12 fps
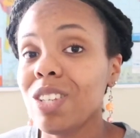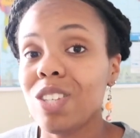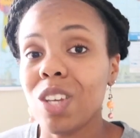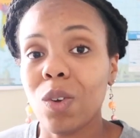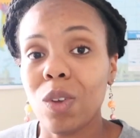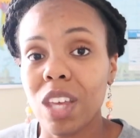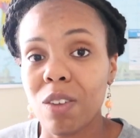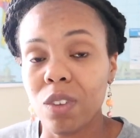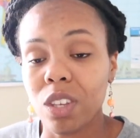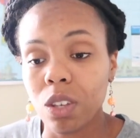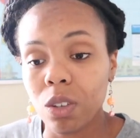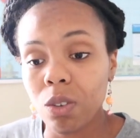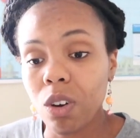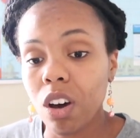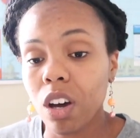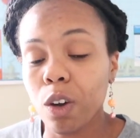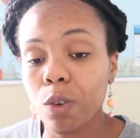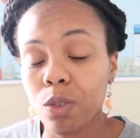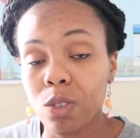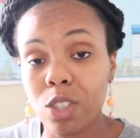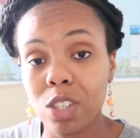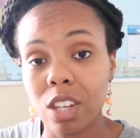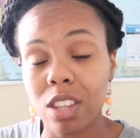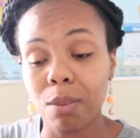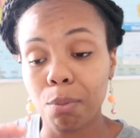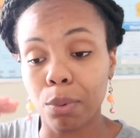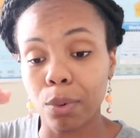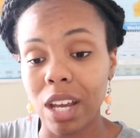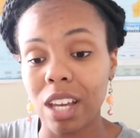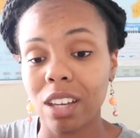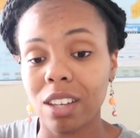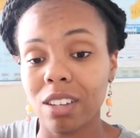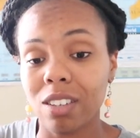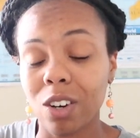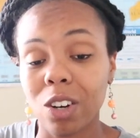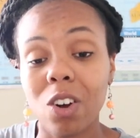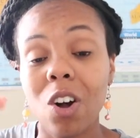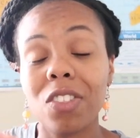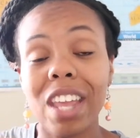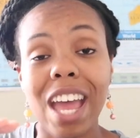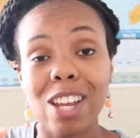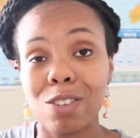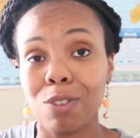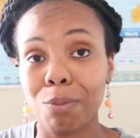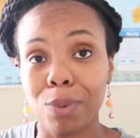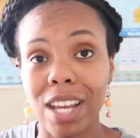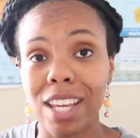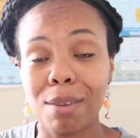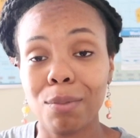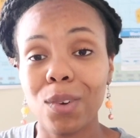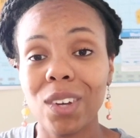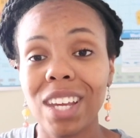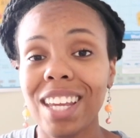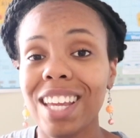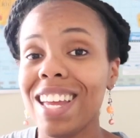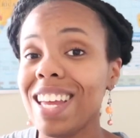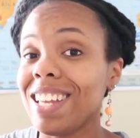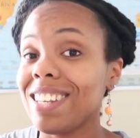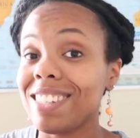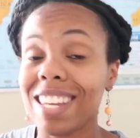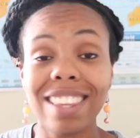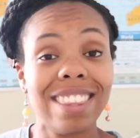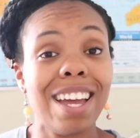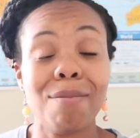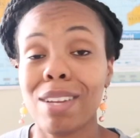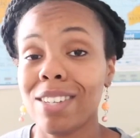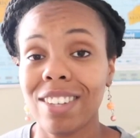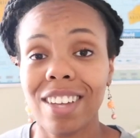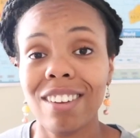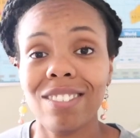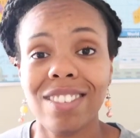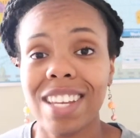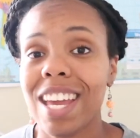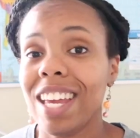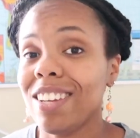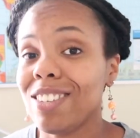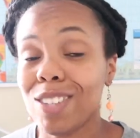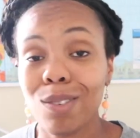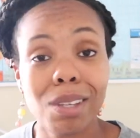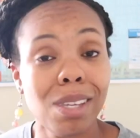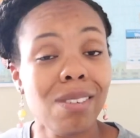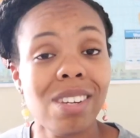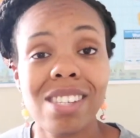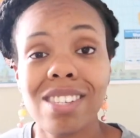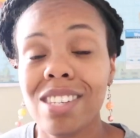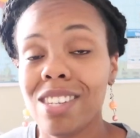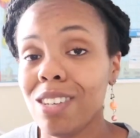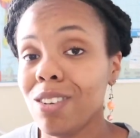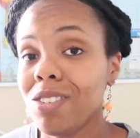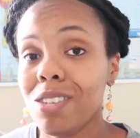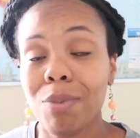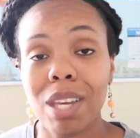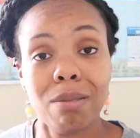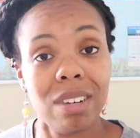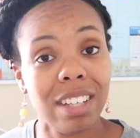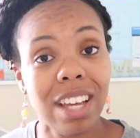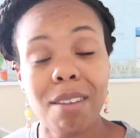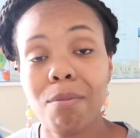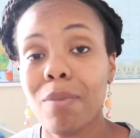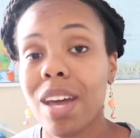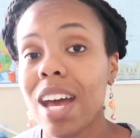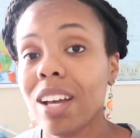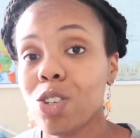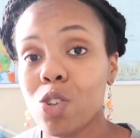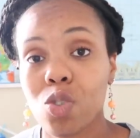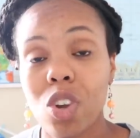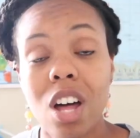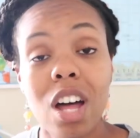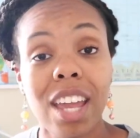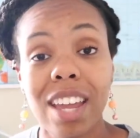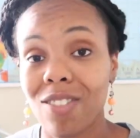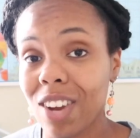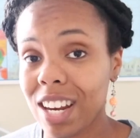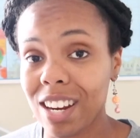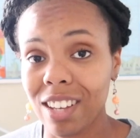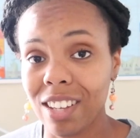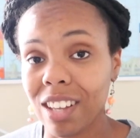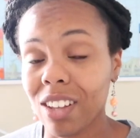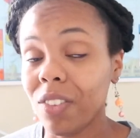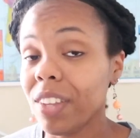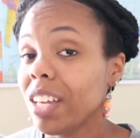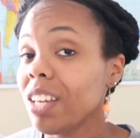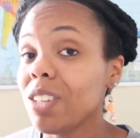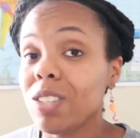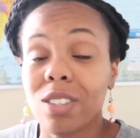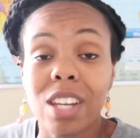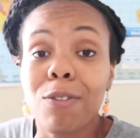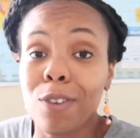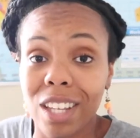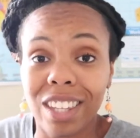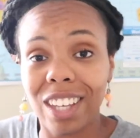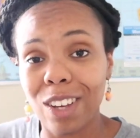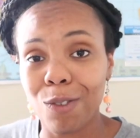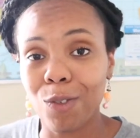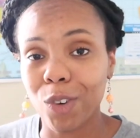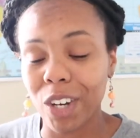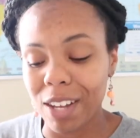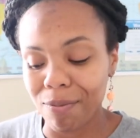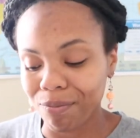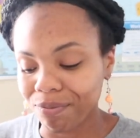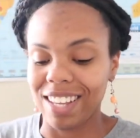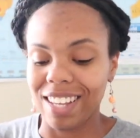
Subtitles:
So if you are to the brink or on the edge of a breaking point, take that mental health day. Do what you need to do to be able to come back strong and ready to go. So definitely go for it.